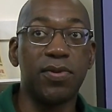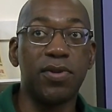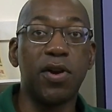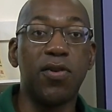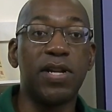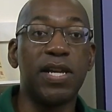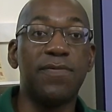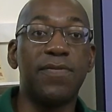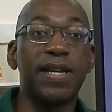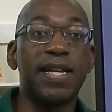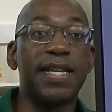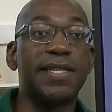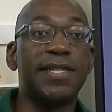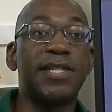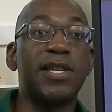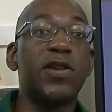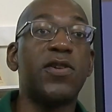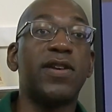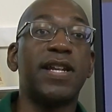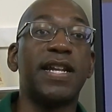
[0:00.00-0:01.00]
don't even
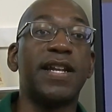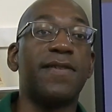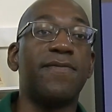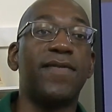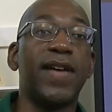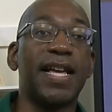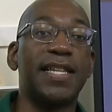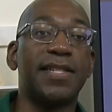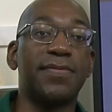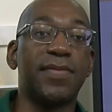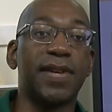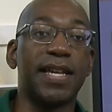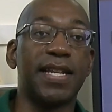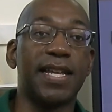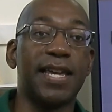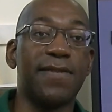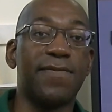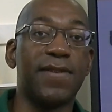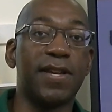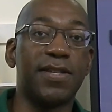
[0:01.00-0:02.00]
consider it an investment
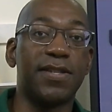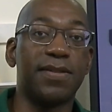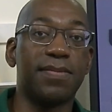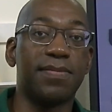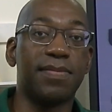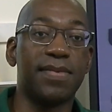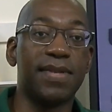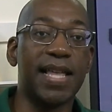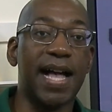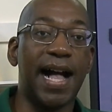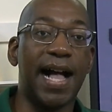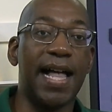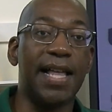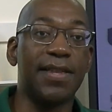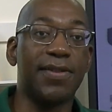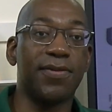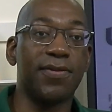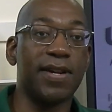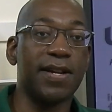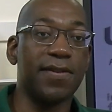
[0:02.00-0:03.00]
if it's
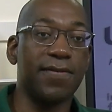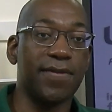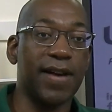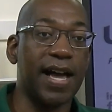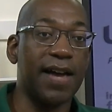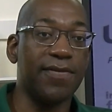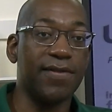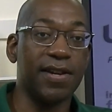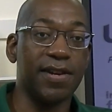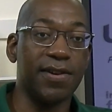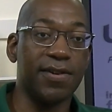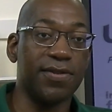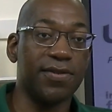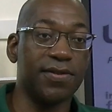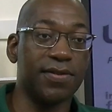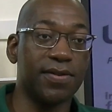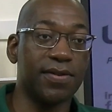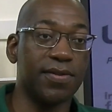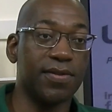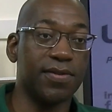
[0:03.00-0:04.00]
not 3 to 5
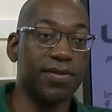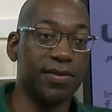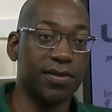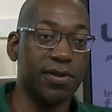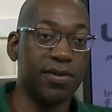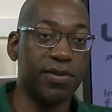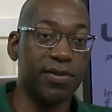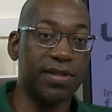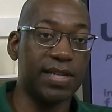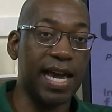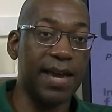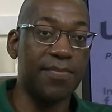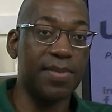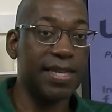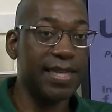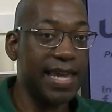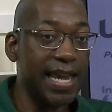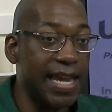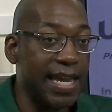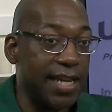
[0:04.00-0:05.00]
years type
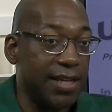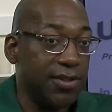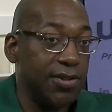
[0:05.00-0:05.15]
of thing.